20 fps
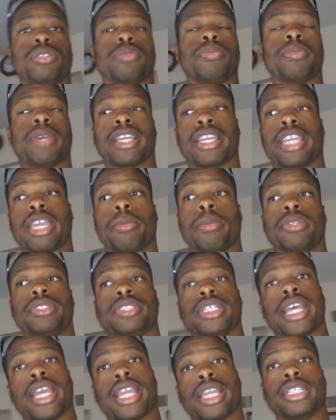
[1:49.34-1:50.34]
My gamer
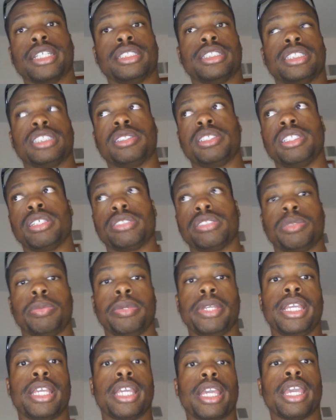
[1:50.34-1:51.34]
tag is still
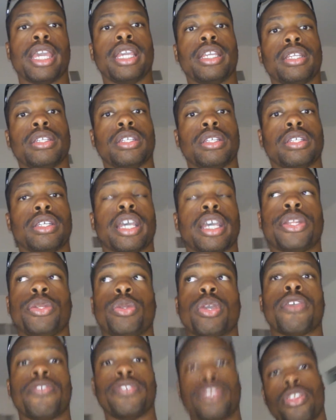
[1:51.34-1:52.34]
Speaking. I
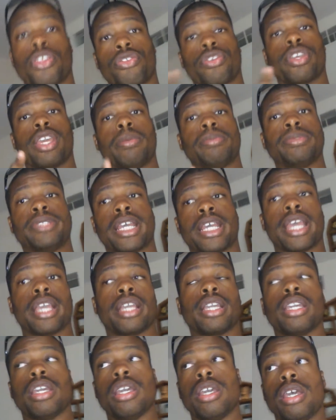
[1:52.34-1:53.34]
do have another game
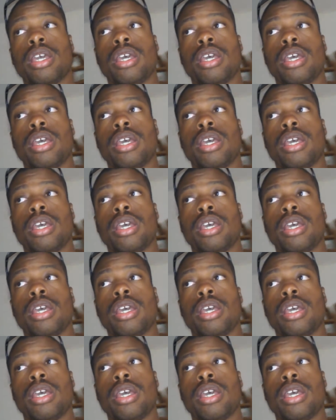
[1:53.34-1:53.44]
tag,